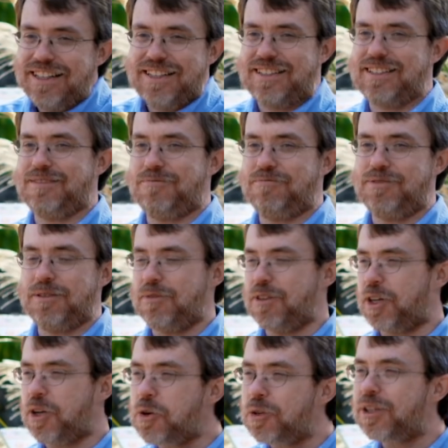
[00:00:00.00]
some of
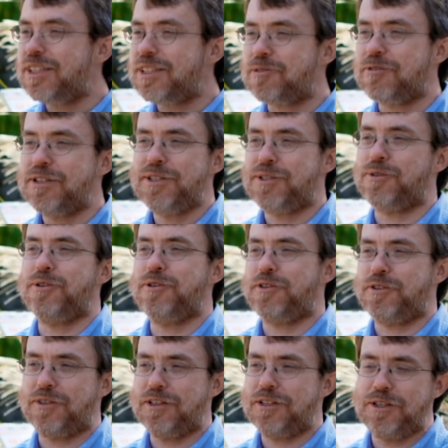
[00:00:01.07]
the coolest
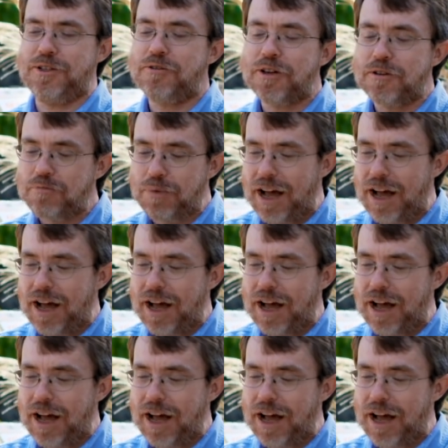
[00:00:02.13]
research that you can